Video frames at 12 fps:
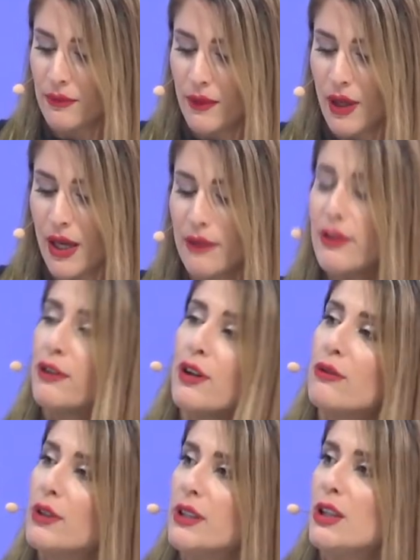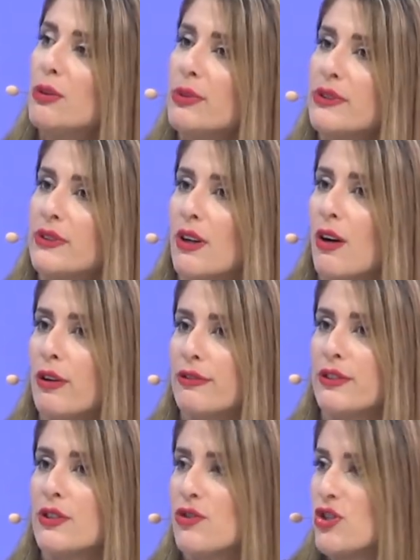Even though renewables are
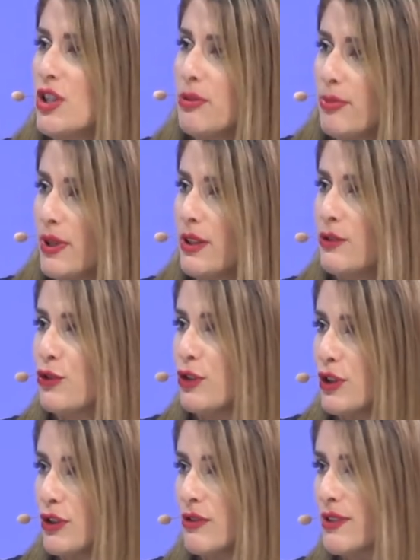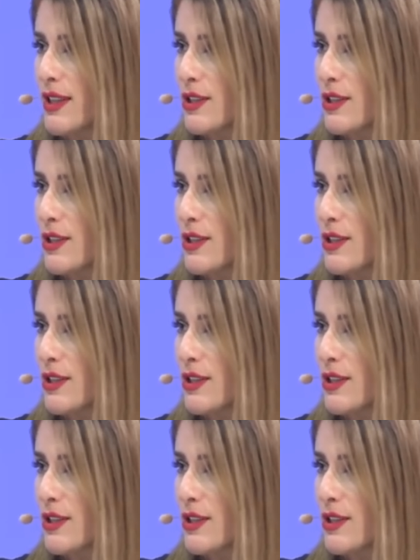often cheaper to use and to